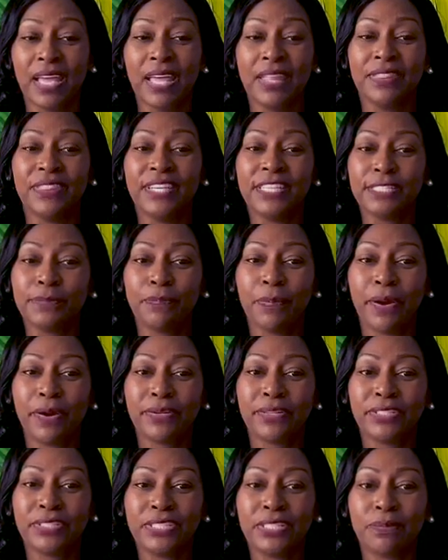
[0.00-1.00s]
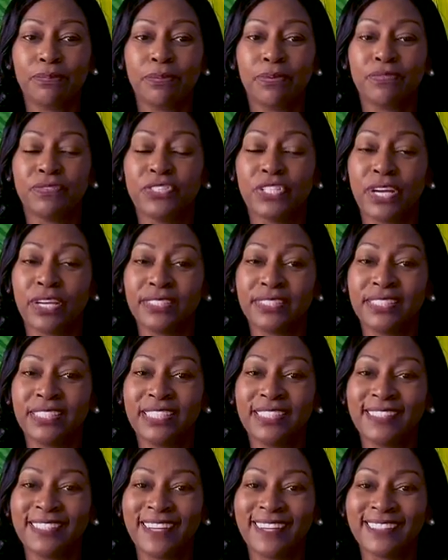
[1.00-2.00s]
This partnership with Johnson
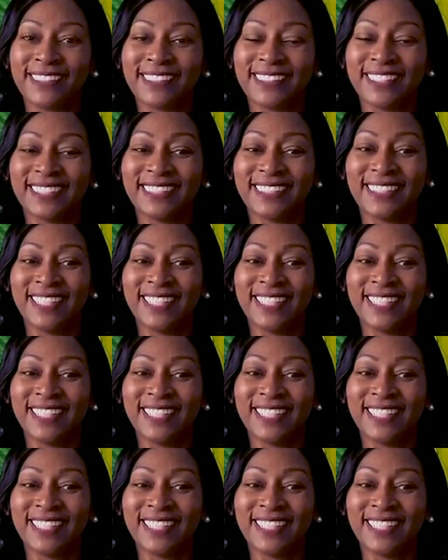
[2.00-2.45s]
& Johnson